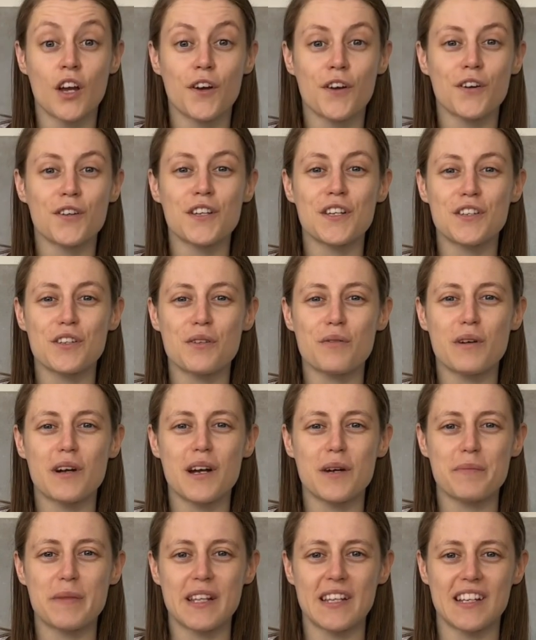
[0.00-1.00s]

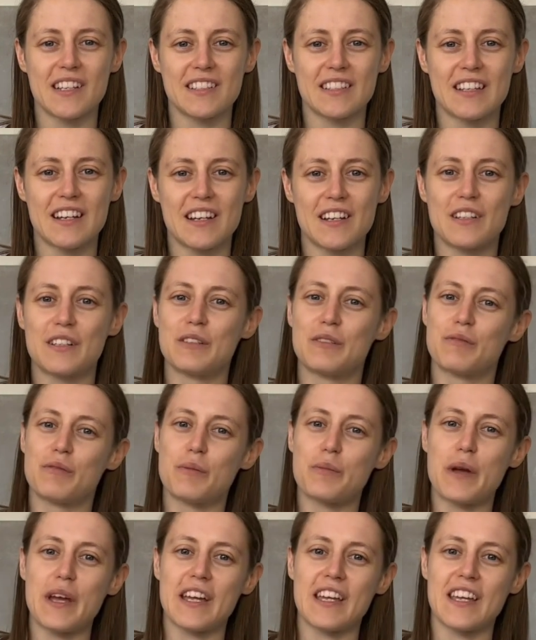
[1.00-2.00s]
Konnichiwa minasan,
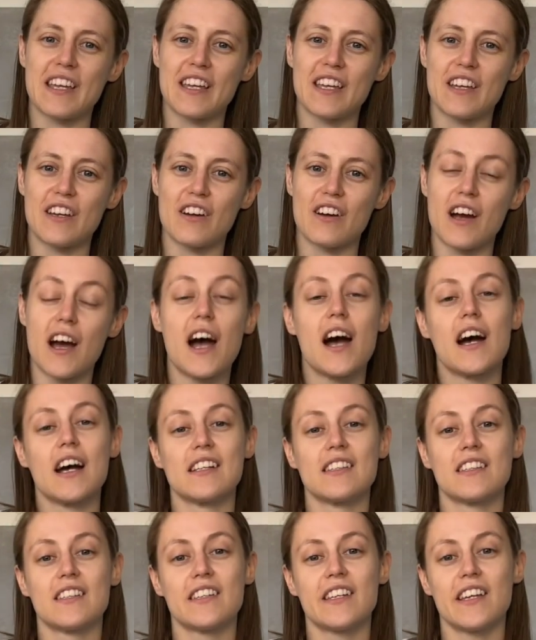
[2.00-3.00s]
Rebecca here,
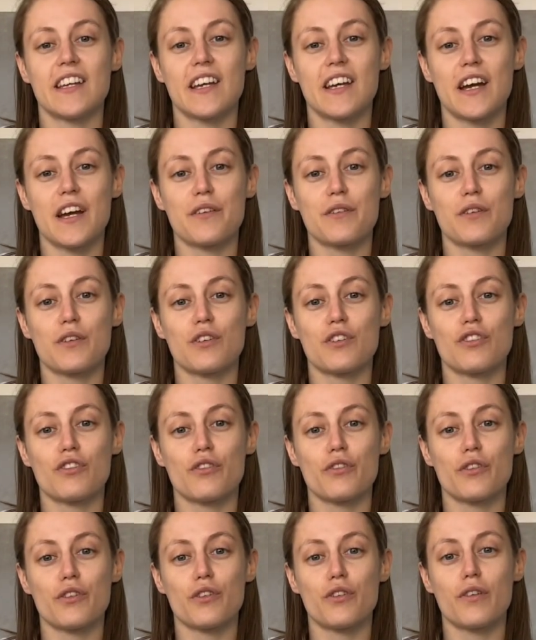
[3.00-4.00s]
and today I'm going to
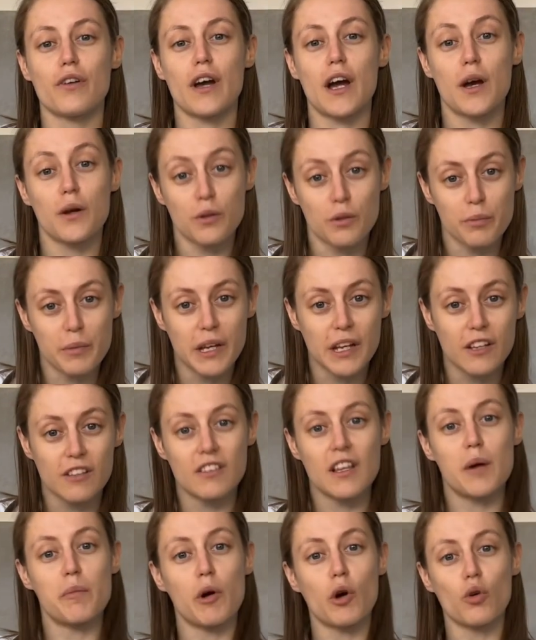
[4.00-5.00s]
show you how to make
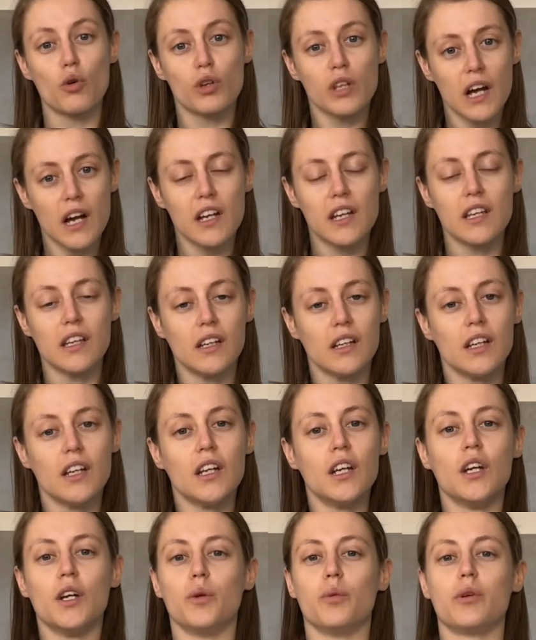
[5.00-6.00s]
Tamagoyaki,
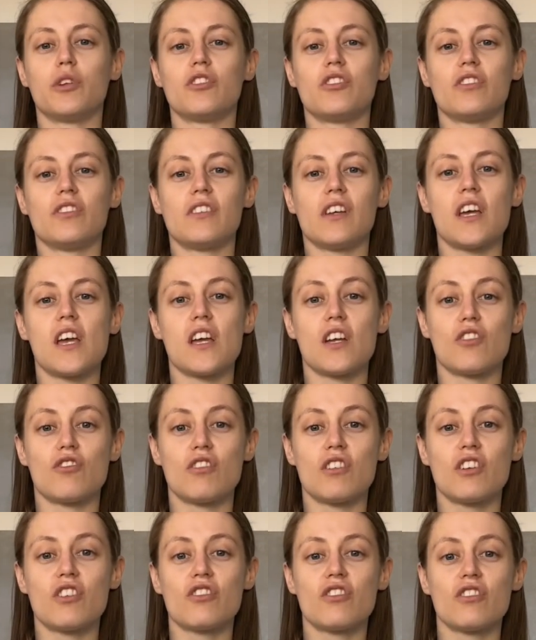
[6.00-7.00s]
which is a
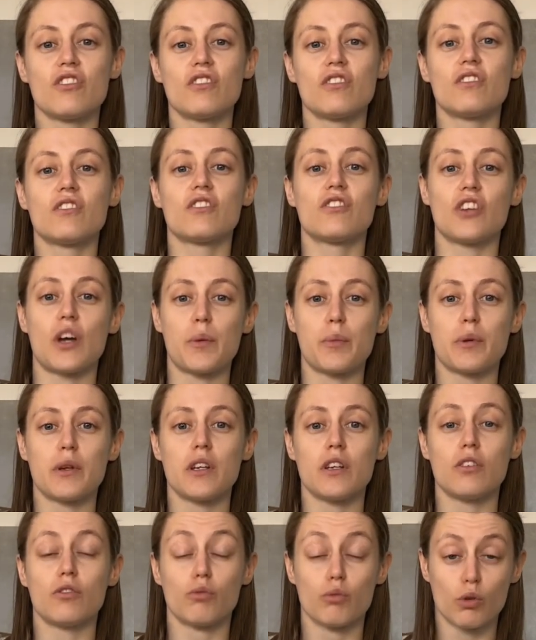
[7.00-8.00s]
traditional
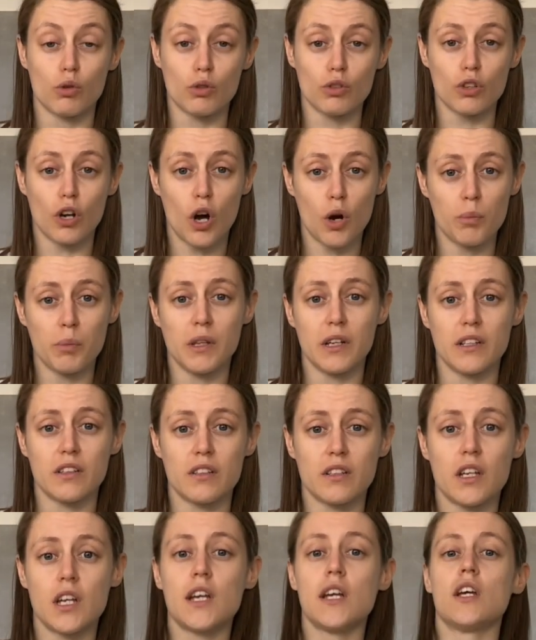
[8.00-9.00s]
Japanese rolled
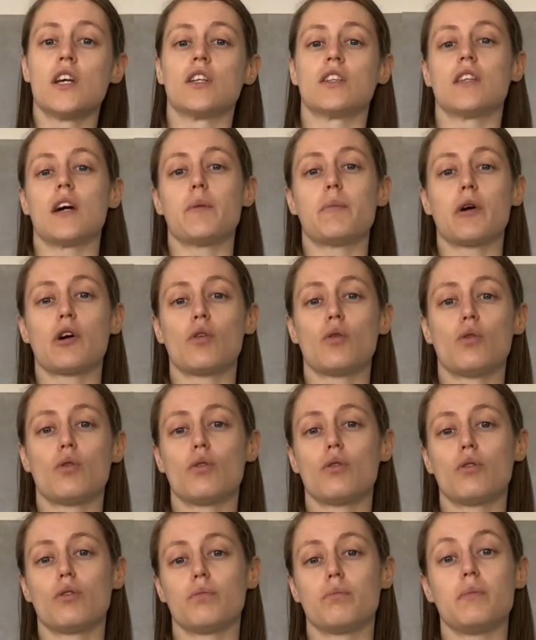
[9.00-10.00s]
omelette.
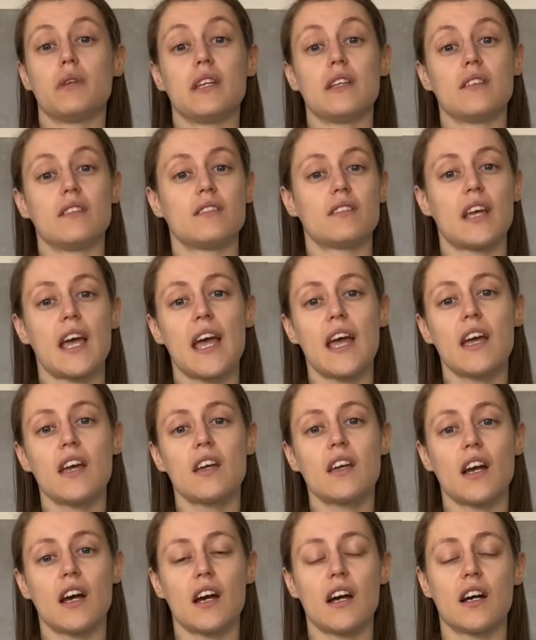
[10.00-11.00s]
Tamago means
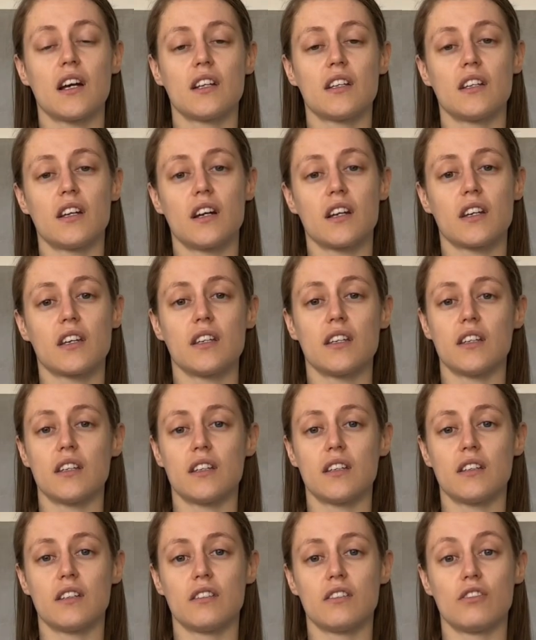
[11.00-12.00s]
egg and yaki
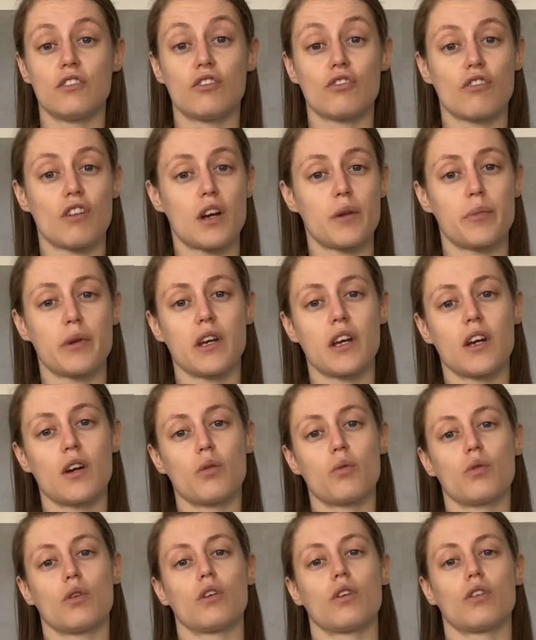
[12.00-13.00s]
is describing
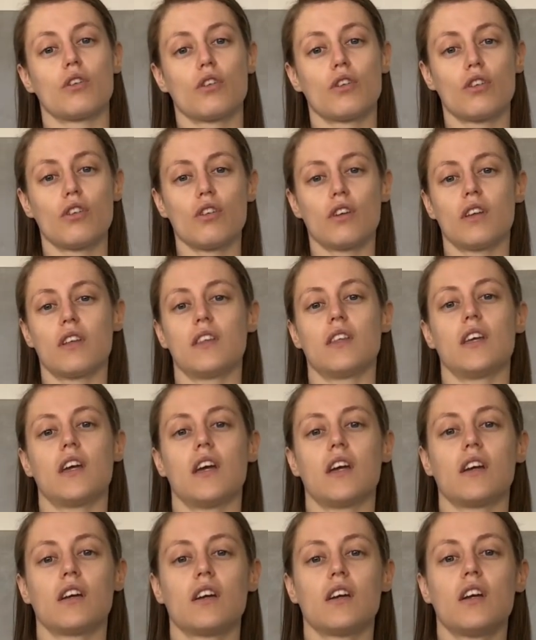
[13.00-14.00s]
how we're cooking the
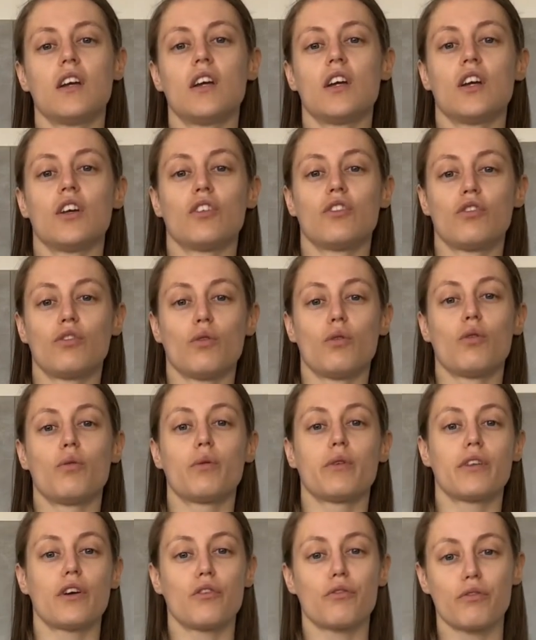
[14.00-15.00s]
egg. So
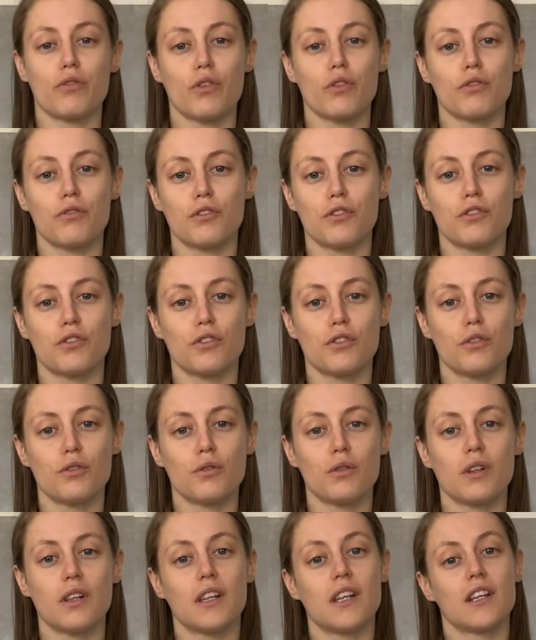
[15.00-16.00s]
without further
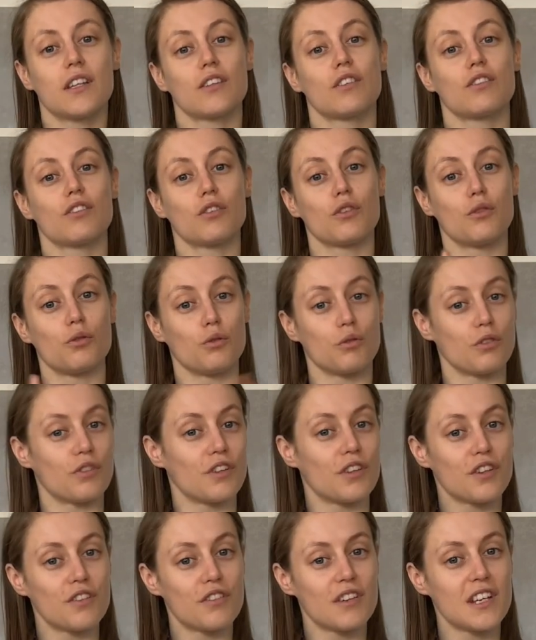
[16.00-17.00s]
ado, let's go to
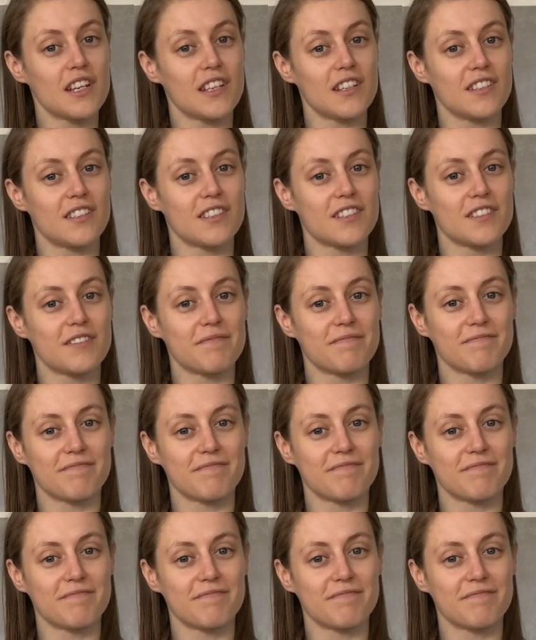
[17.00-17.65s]
the ingredients.